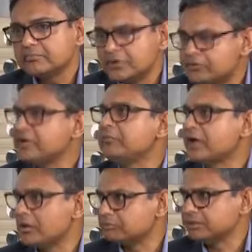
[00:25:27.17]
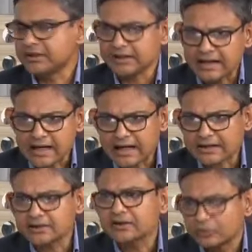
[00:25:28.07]
dream company, at
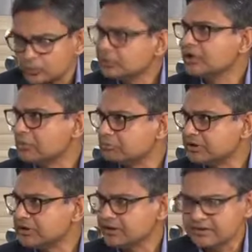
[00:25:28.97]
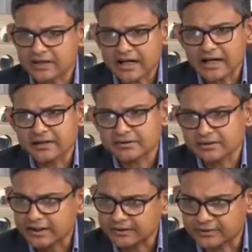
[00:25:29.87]
good companies, at
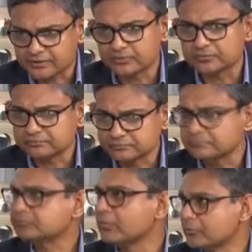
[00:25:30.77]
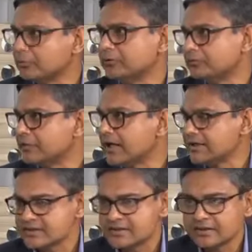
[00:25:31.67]
like, you know, popular
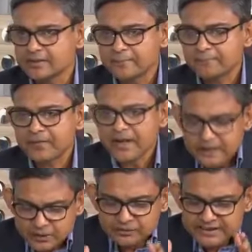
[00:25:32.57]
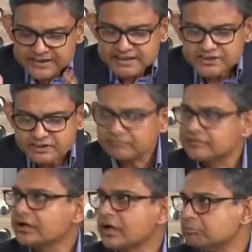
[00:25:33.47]
brands. Now, each of
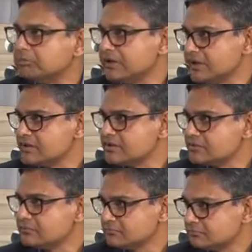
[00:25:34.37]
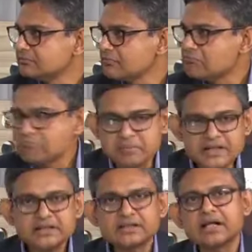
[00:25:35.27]
the companies
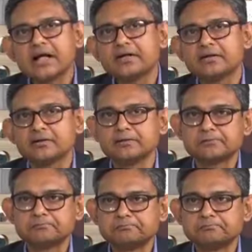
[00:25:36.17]
beat like a